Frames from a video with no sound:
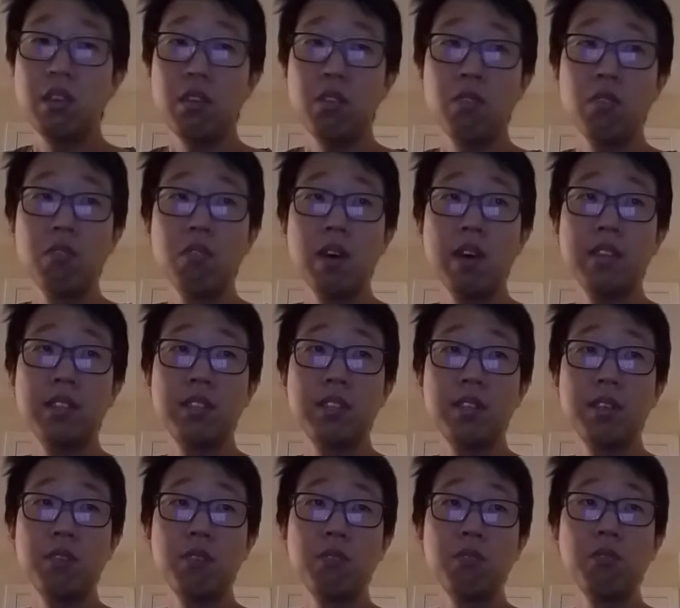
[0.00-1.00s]
It was
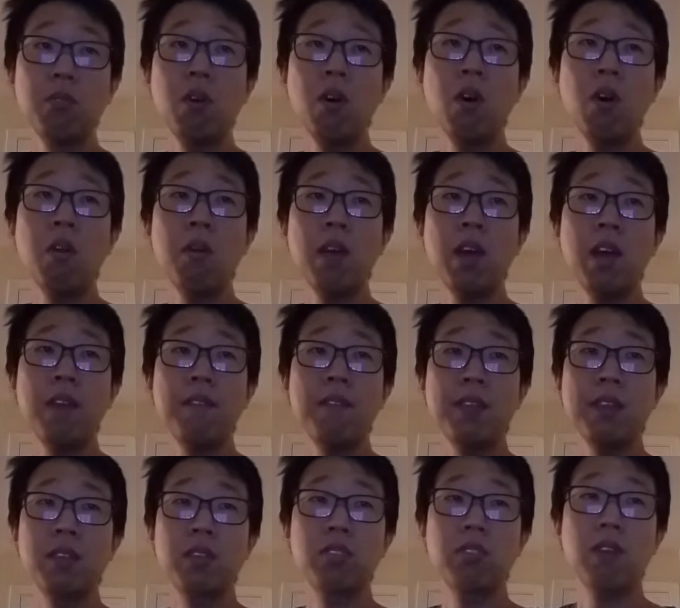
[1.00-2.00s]
the roar of
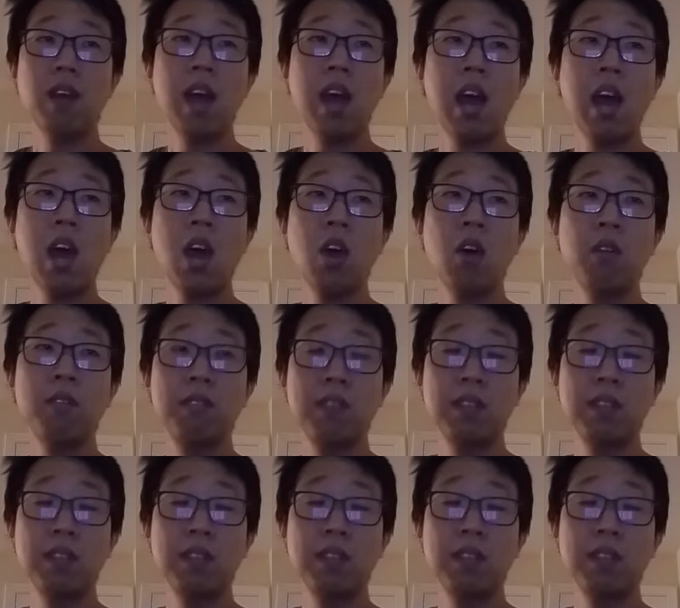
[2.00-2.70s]
the crowd